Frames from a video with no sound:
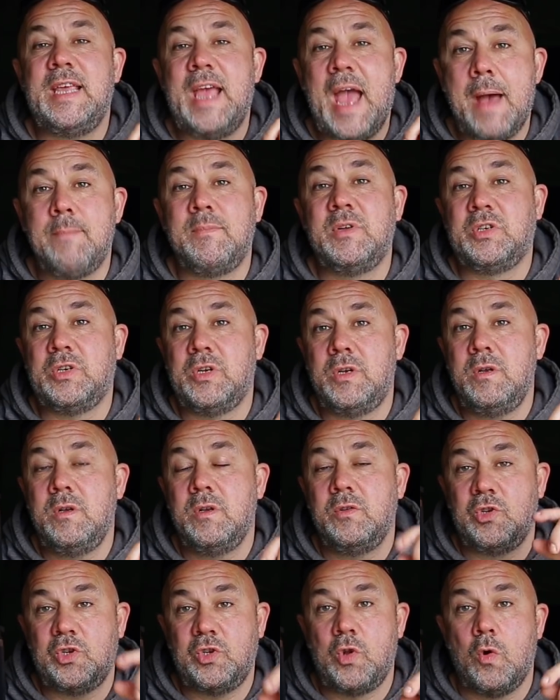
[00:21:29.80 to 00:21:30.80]
the
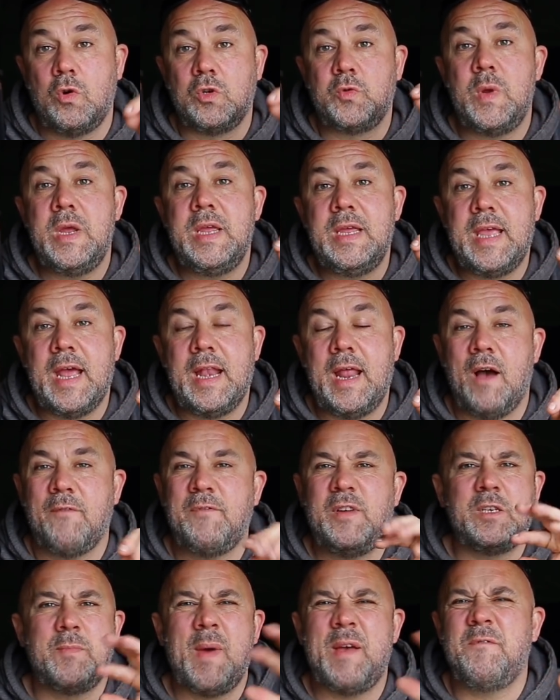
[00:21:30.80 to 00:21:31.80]
Amazon stores where you can get it. I
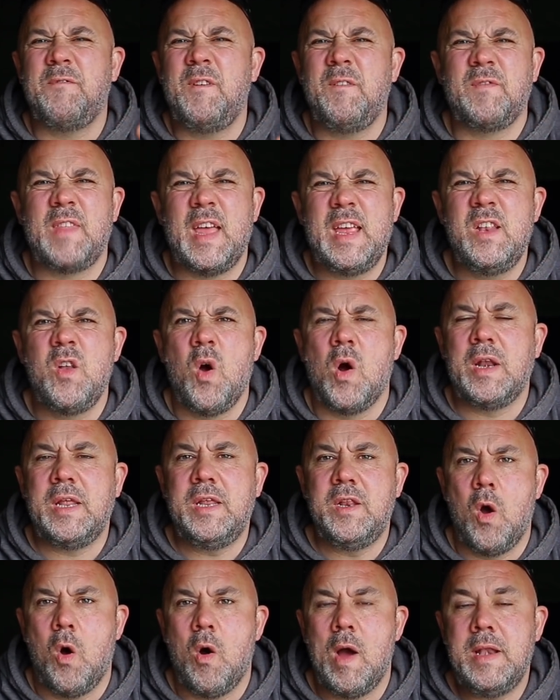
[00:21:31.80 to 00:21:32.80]
think it's about
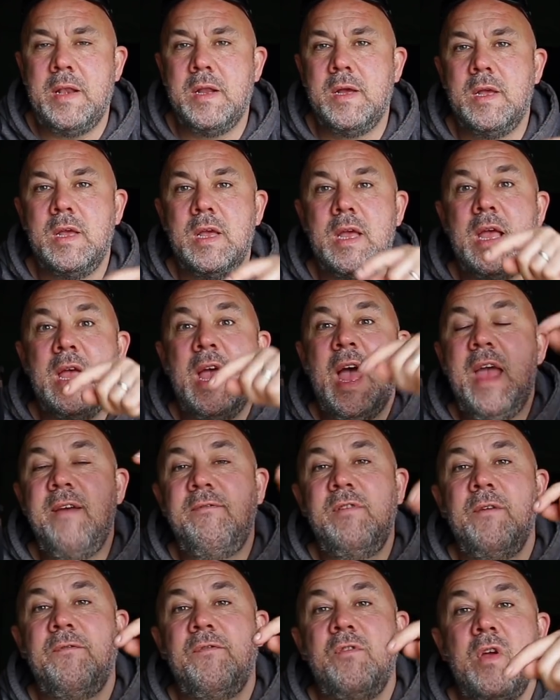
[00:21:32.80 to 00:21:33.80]
$15.99.
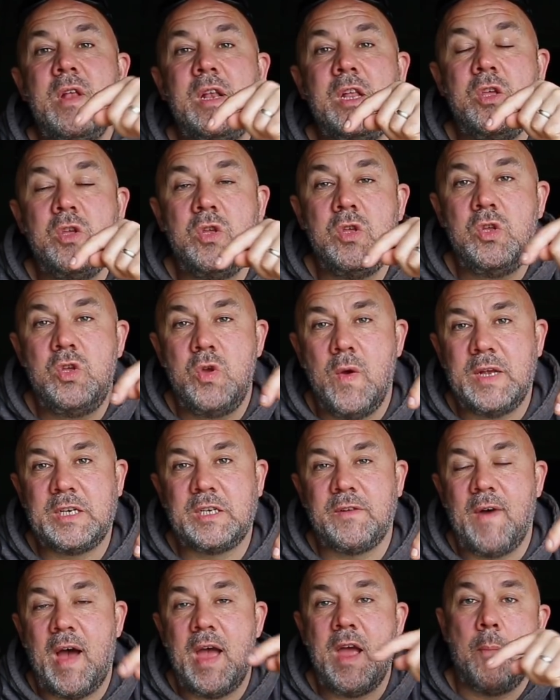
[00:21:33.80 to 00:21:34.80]
Even if you're in the
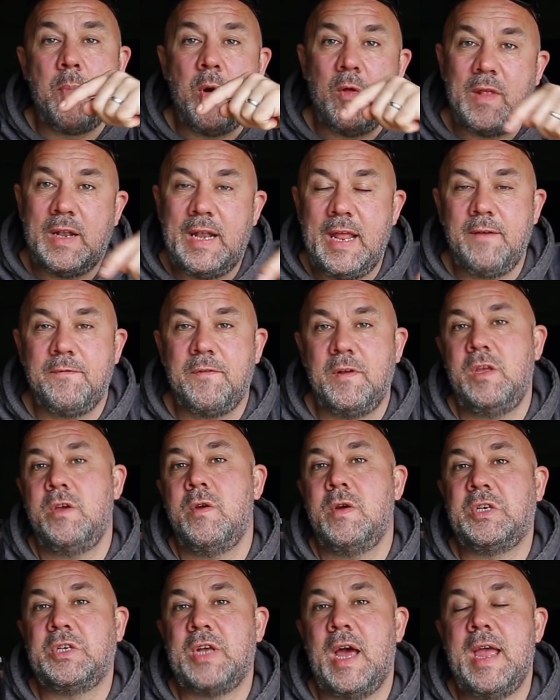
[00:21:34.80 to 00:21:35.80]
US of A, I'll put the link for the
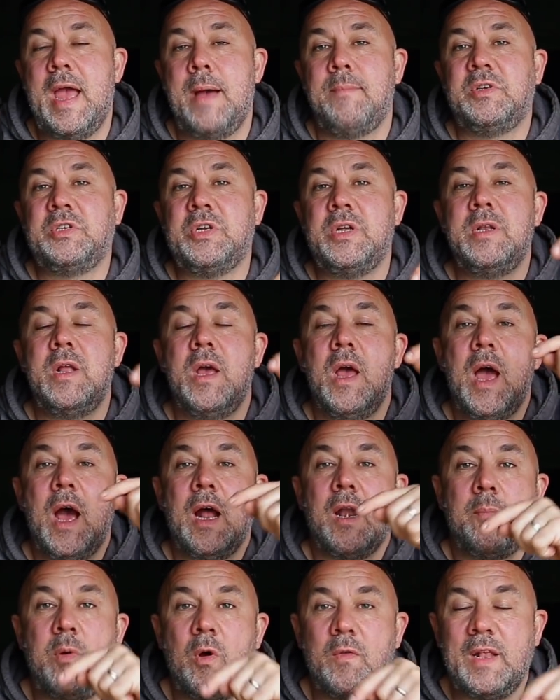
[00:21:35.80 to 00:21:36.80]
USA Amazon,
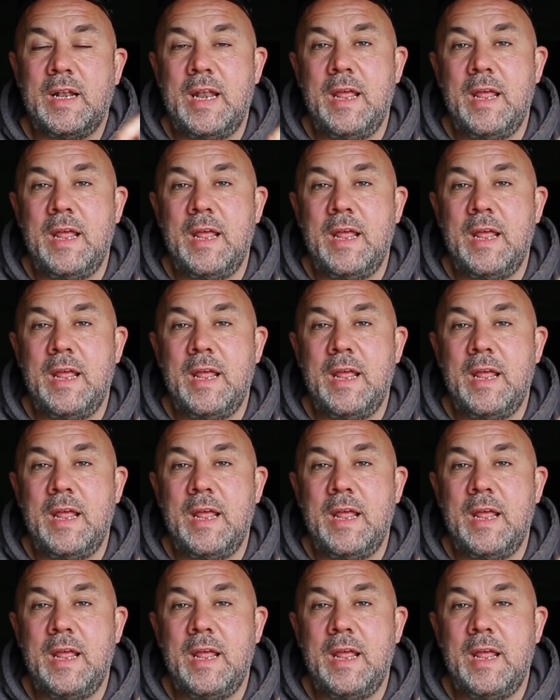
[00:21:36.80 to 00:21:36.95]
and I'll put the